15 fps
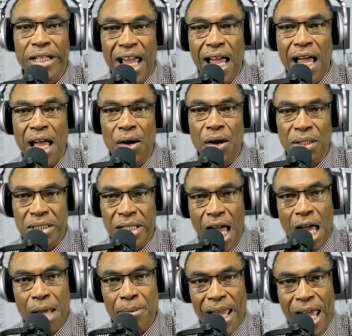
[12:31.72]
now it's
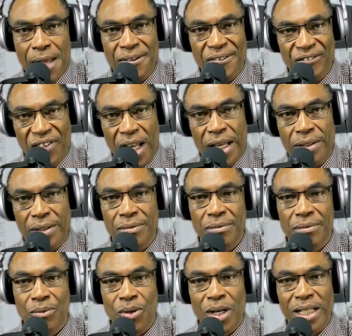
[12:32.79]
time to have some fun.
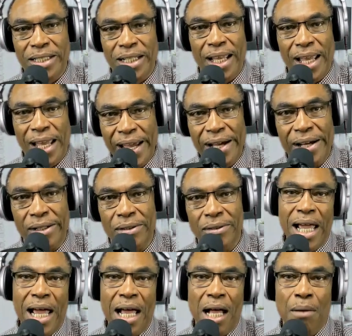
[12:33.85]
What the hell?
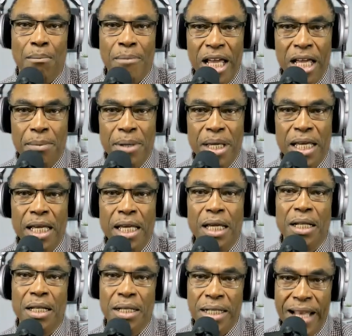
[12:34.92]
Now
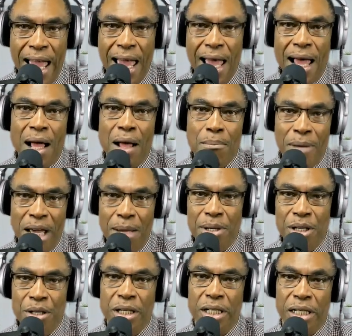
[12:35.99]
maybe now
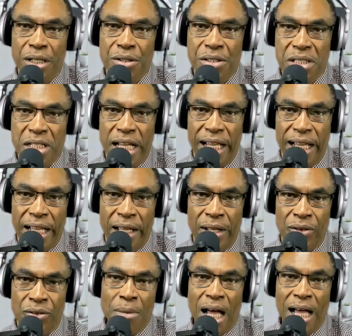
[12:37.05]
maybe you can
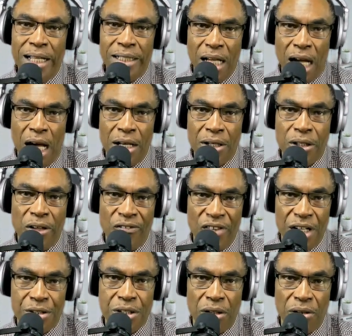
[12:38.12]
understand my
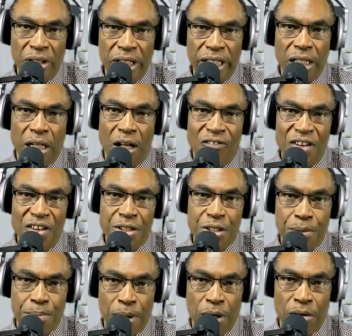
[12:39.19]
non-conventional legal
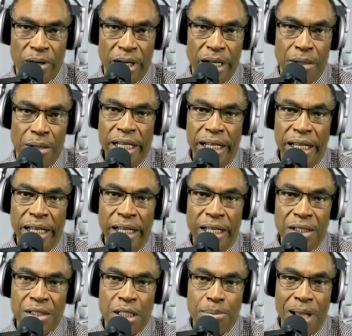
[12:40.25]
offensive program
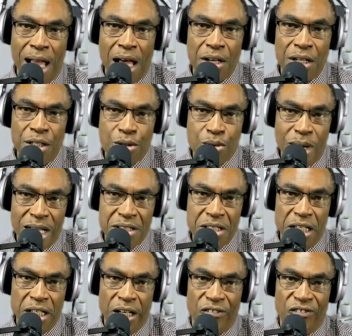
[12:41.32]
is about
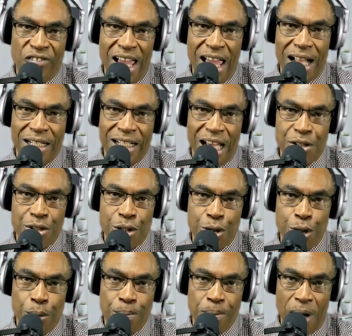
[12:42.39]
addressing the fact that your
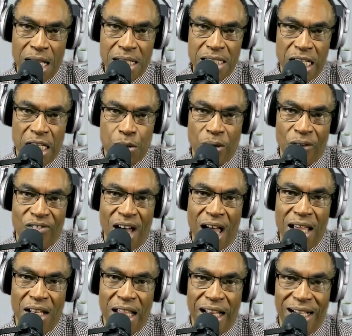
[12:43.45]
due process was
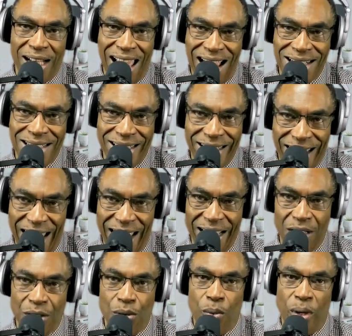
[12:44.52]
violated at the
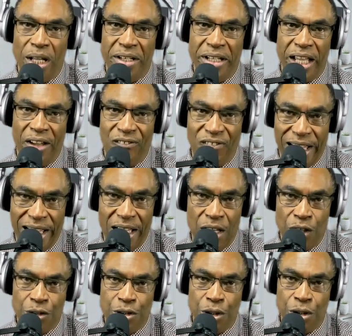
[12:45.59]
gate when they
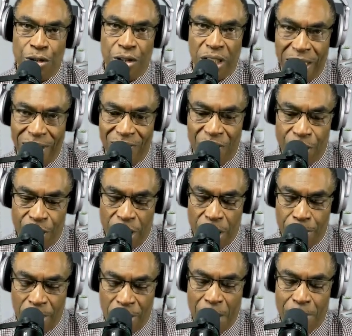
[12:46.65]
failed to deliver
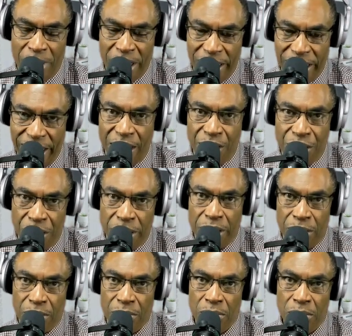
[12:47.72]
your property deed to
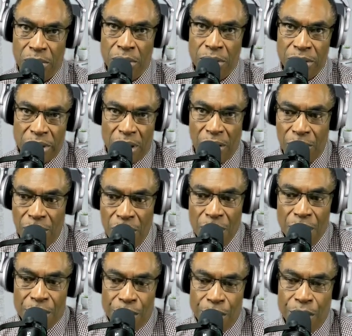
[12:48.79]
you. So
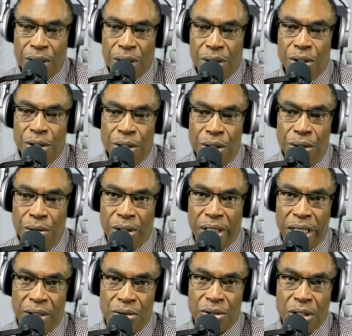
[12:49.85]
you can you
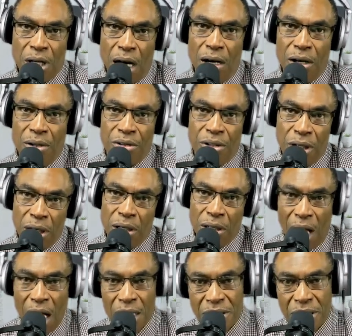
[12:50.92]
can start your
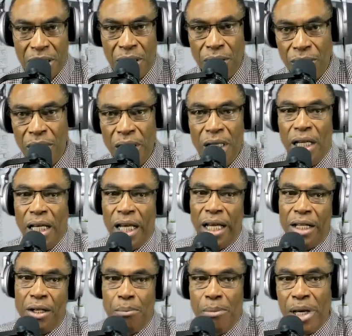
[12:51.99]
lawsuit
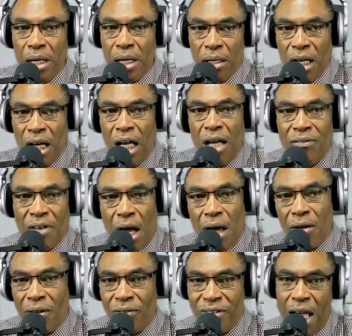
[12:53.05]
in the middle of
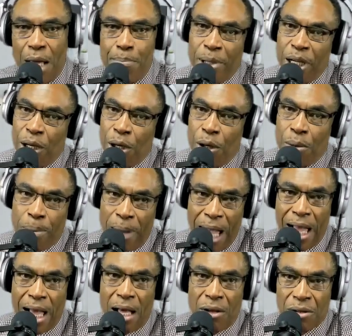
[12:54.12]
all of that big old
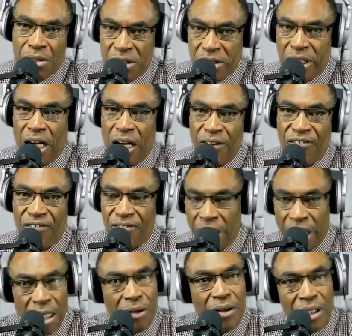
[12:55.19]
pile of stuff
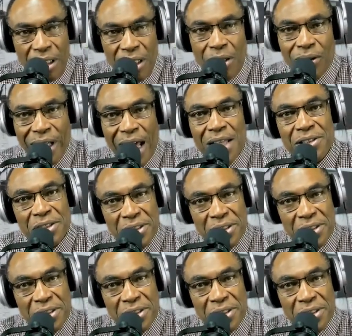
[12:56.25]
you know you know kind